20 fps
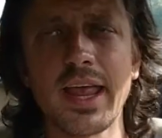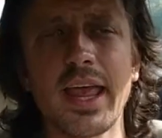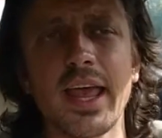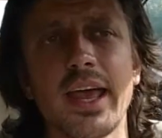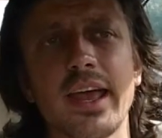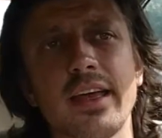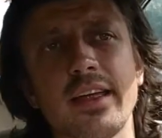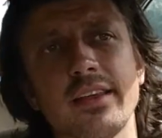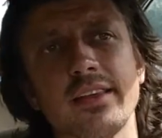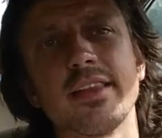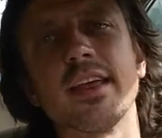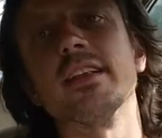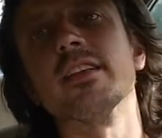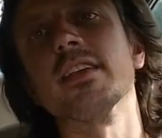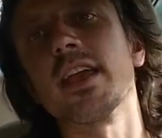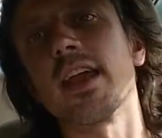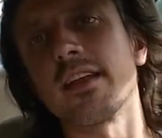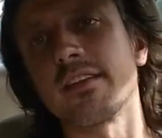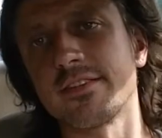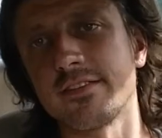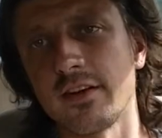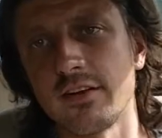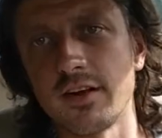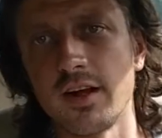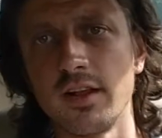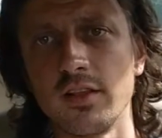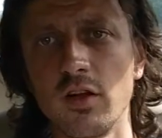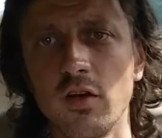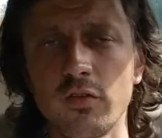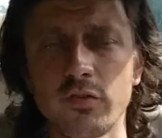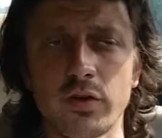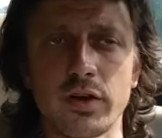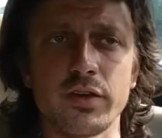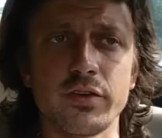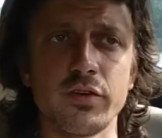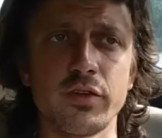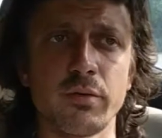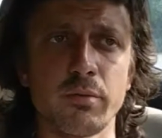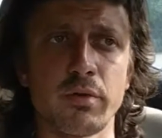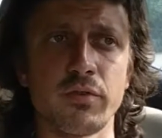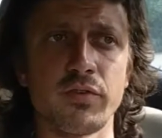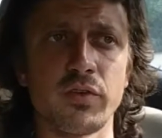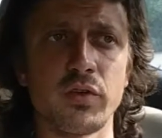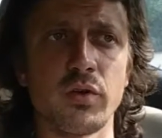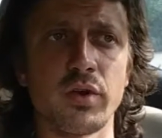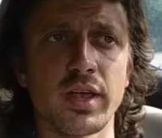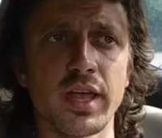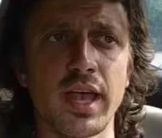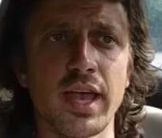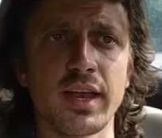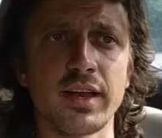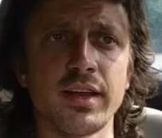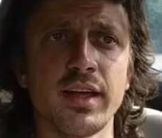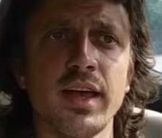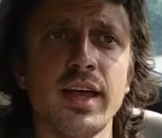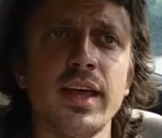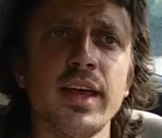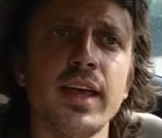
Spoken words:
and then you got to start all over and do the review again,